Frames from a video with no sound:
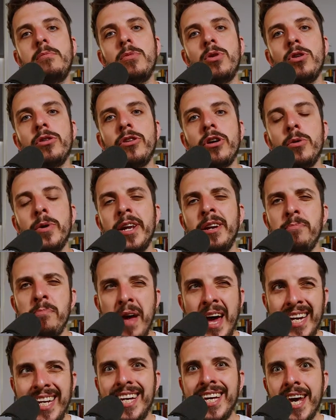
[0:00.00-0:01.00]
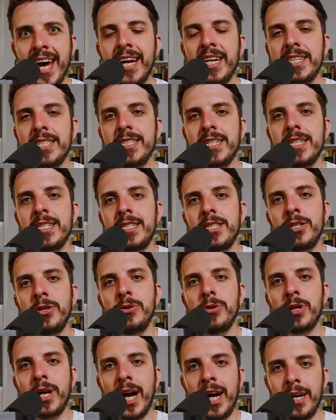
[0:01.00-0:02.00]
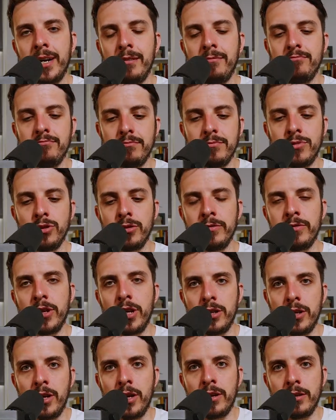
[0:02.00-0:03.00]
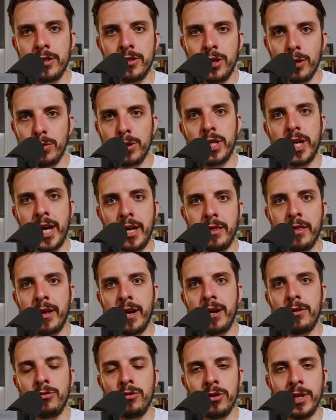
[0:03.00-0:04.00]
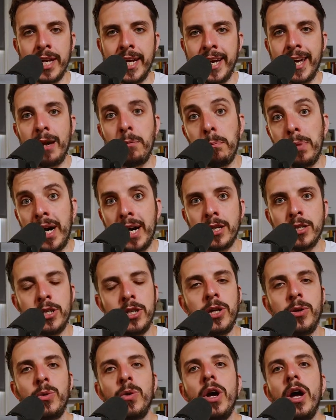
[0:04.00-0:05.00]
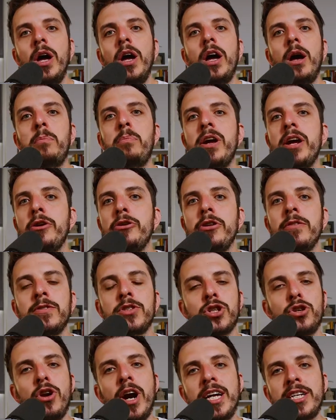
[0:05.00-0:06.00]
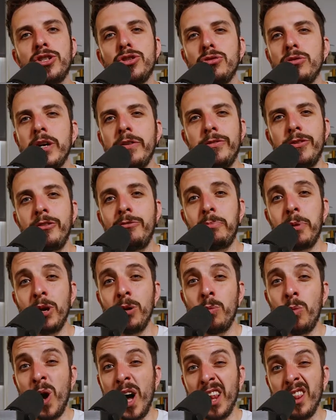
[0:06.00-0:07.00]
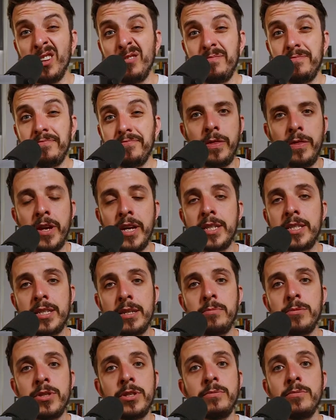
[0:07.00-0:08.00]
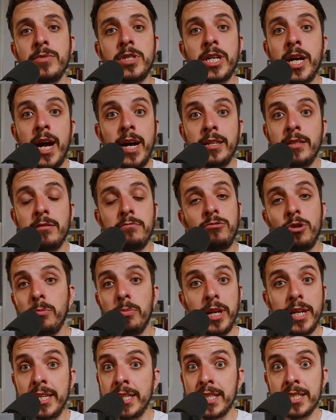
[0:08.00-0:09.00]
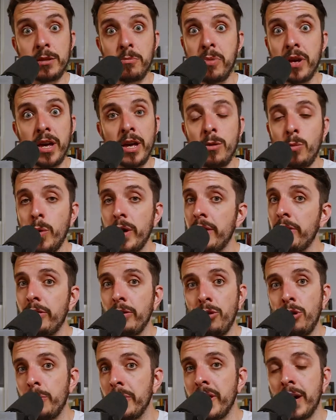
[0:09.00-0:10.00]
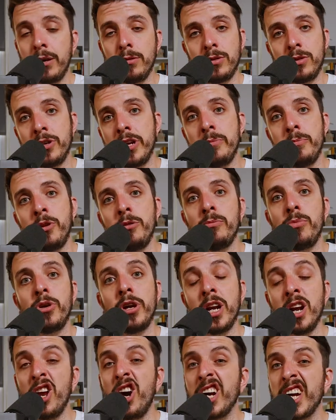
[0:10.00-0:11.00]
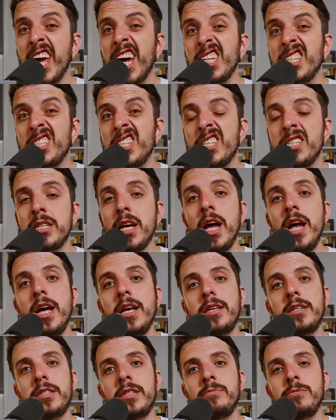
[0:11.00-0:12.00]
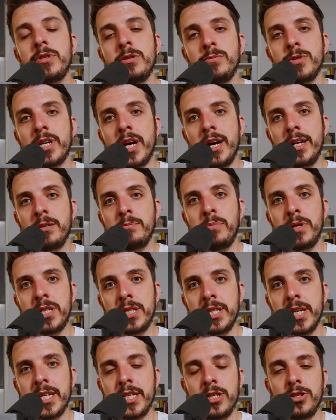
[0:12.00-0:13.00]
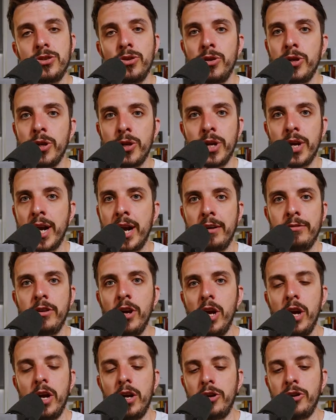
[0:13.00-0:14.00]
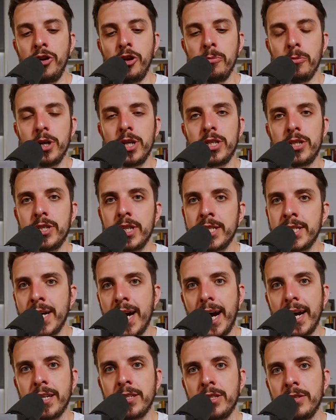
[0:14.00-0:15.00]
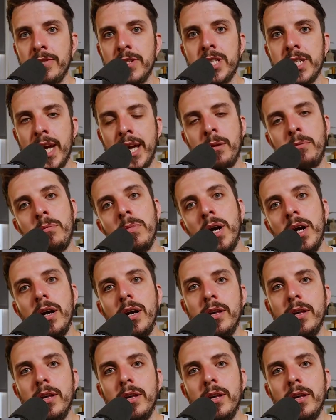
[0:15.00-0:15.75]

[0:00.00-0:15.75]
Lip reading: although in many cases you can sort of associate that or link it back to a period of stress or if you've been unwell. These symptoms can completely disappear with or without treatment, but in a lot of cases, the symptoms can persist, or you can have numerous attacks of the same